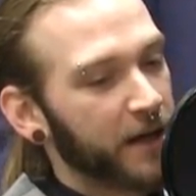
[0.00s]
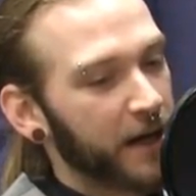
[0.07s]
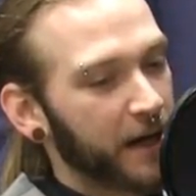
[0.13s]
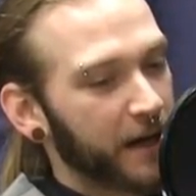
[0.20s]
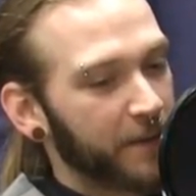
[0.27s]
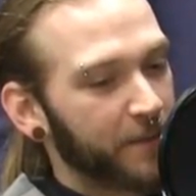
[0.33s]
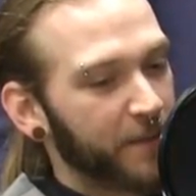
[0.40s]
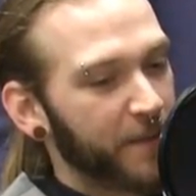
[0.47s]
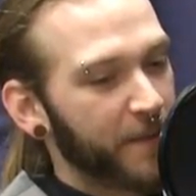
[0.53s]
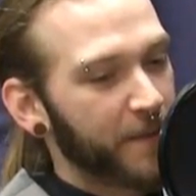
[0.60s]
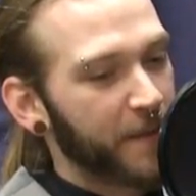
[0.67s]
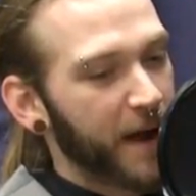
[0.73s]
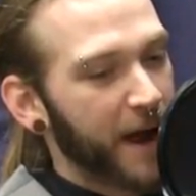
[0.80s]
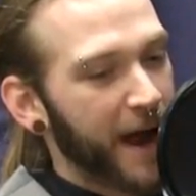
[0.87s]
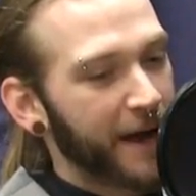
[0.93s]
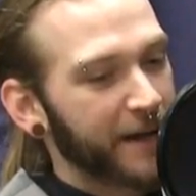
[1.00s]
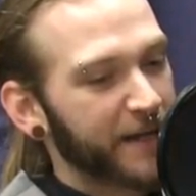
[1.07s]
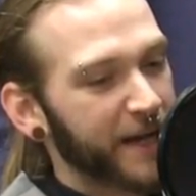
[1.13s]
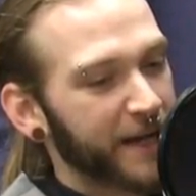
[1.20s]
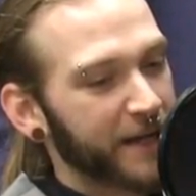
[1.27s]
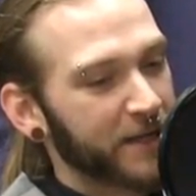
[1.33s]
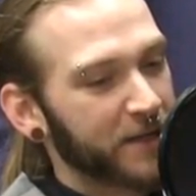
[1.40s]
I
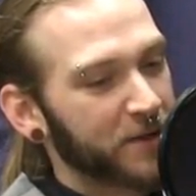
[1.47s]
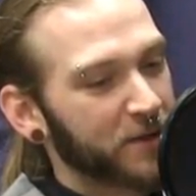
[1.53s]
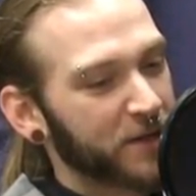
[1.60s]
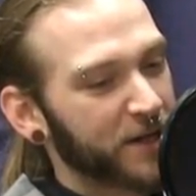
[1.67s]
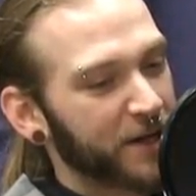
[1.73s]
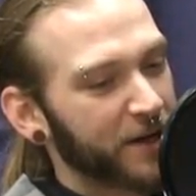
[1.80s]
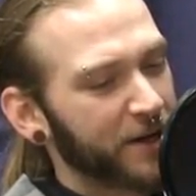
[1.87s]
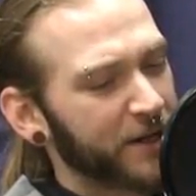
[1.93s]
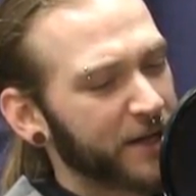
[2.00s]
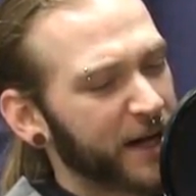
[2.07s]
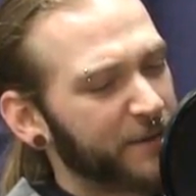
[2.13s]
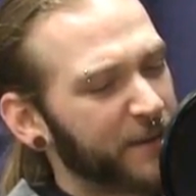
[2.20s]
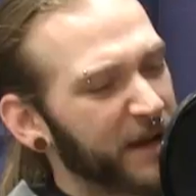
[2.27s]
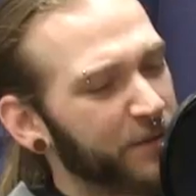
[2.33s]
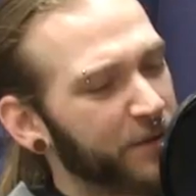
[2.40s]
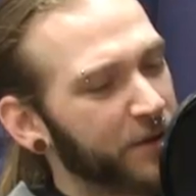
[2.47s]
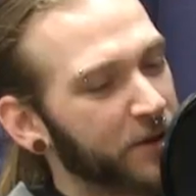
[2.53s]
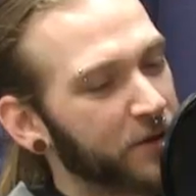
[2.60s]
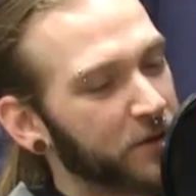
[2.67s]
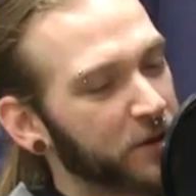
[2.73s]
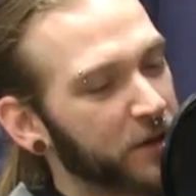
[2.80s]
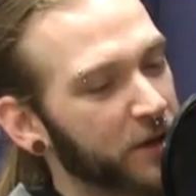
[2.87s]
take it so serious, and I'm able to
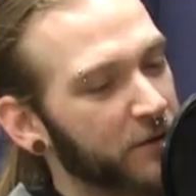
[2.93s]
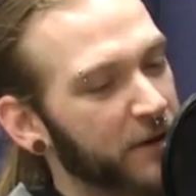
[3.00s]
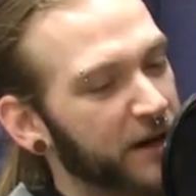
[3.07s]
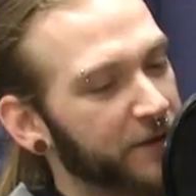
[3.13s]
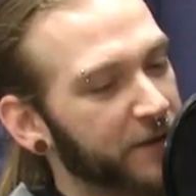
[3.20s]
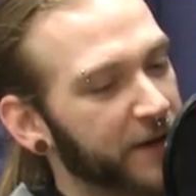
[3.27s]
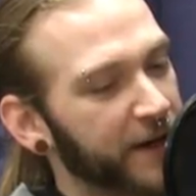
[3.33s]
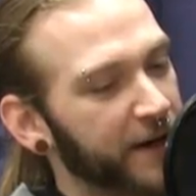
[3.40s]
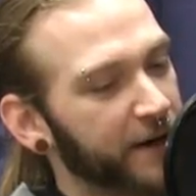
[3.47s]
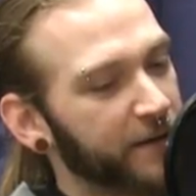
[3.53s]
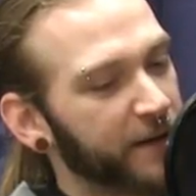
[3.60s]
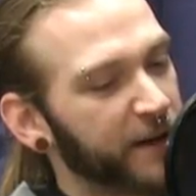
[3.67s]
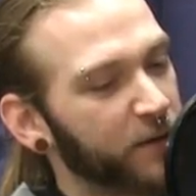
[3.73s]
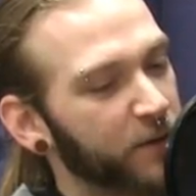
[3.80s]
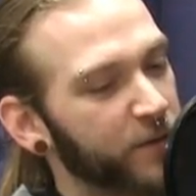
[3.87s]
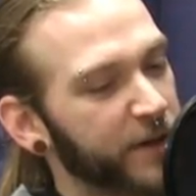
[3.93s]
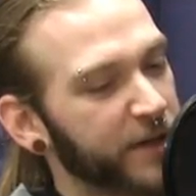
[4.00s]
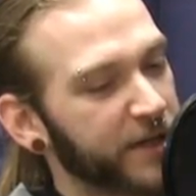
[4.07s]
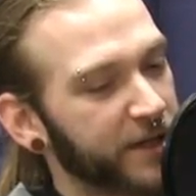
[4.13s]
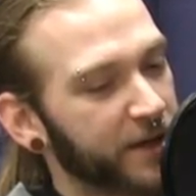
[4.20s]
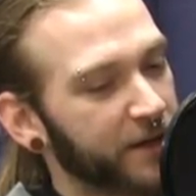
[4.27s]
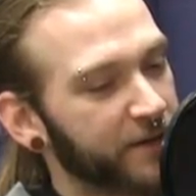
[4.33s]
usually go out there and like when we
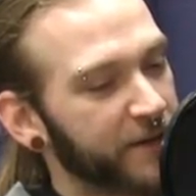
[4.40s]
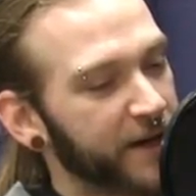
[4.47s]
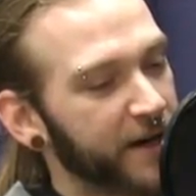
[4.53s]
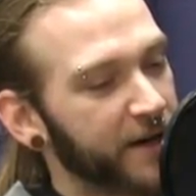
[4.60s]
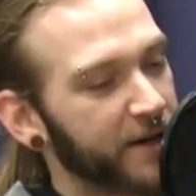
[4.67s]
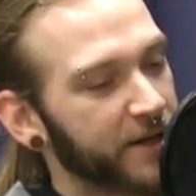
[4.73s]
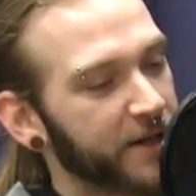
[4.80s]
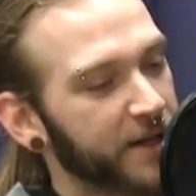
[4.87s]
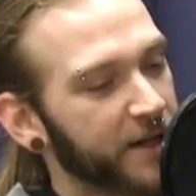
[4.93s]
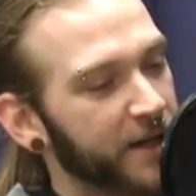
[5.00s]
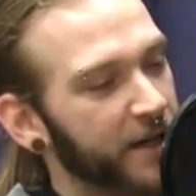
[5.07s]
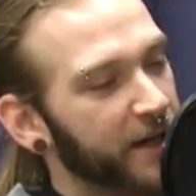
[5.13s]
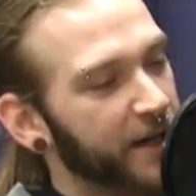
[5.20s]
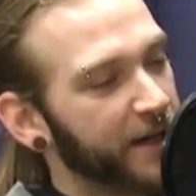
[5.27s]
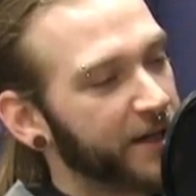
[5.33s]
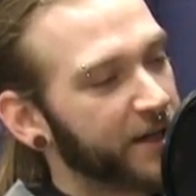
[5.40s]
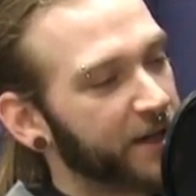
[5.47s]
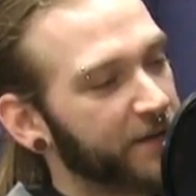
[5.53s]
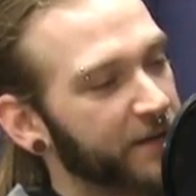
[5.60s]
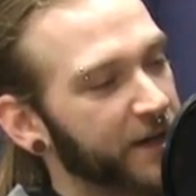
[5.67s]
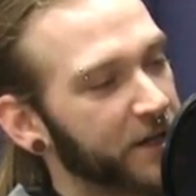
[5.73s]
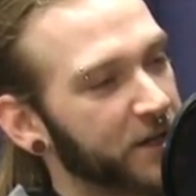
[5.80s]
serve dinners and
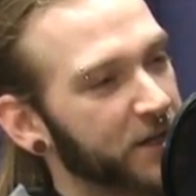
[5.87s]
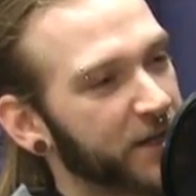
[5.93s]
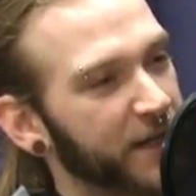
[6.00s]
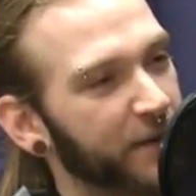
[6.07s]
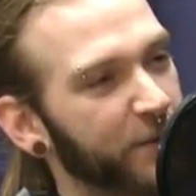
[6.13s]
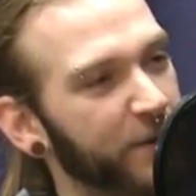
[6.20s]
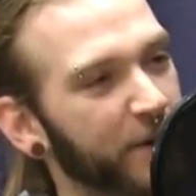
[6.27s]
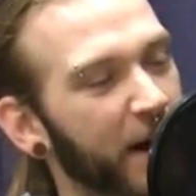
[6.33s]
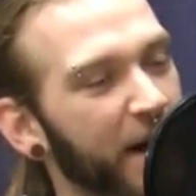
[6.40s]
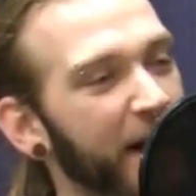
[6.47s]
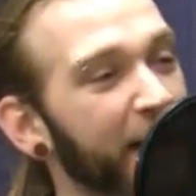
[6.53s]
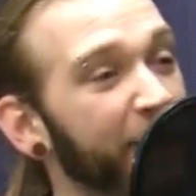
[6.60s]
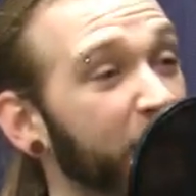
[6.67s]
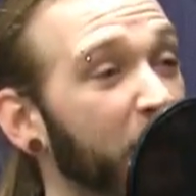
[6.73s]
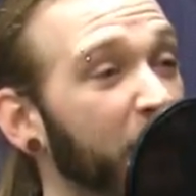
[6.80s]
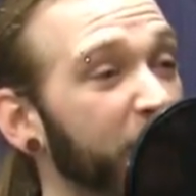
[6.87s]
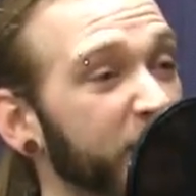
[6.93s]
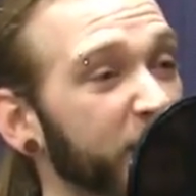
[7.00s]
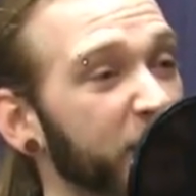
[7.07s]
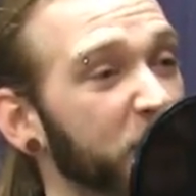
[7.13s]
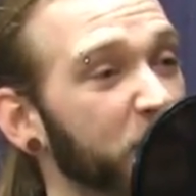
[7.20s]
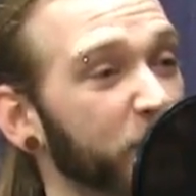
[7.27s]
serve dishes, I have a
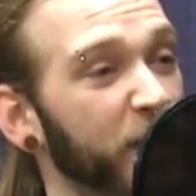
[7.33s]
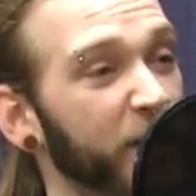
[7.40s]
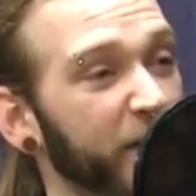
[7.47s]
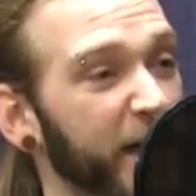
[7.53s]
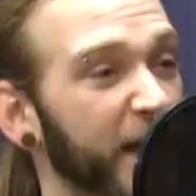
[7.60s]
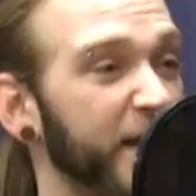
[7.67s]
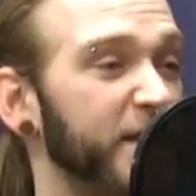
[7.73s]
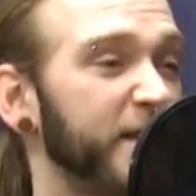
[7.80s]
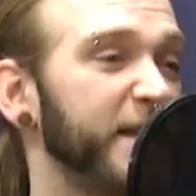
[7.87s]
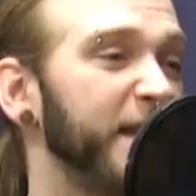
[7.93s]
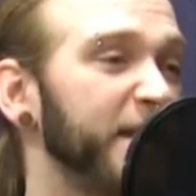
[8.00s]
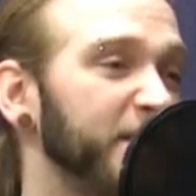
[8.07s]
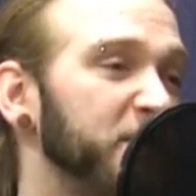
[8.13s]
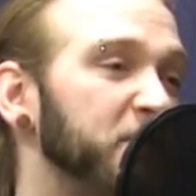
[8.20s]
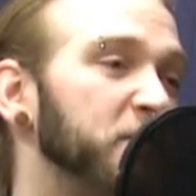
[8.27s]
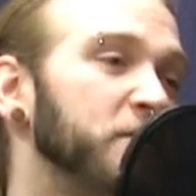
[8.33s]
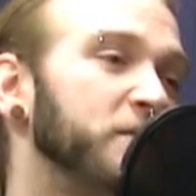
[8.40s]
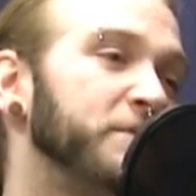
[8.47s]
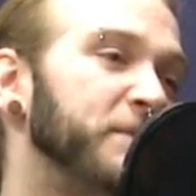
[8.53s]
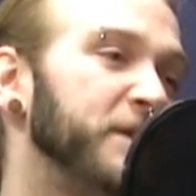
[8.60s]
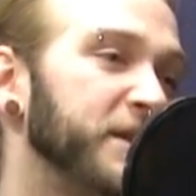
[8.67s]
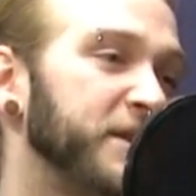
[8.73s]
conversation with all the guests as the
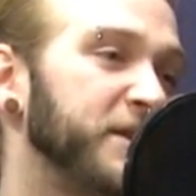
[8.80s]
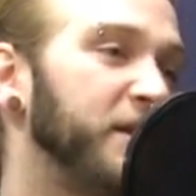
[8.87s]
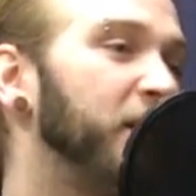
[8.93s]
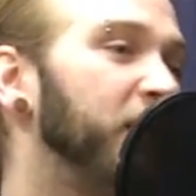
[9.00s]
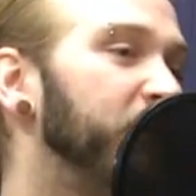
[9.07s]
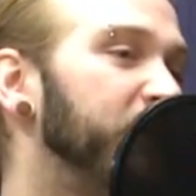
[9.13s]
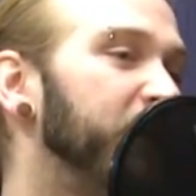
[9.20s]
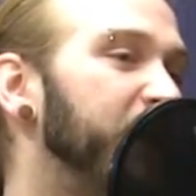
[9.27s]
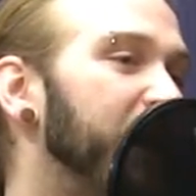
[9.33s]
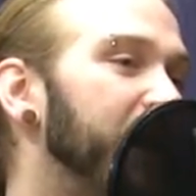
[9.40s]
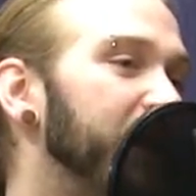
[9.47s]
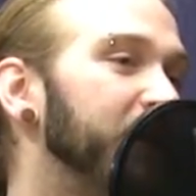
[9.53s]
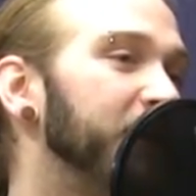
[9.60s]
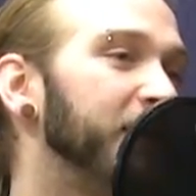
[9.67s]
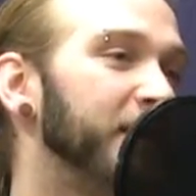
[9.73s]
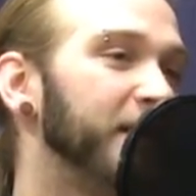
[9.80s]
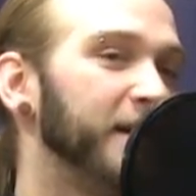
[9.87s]
food is served, and I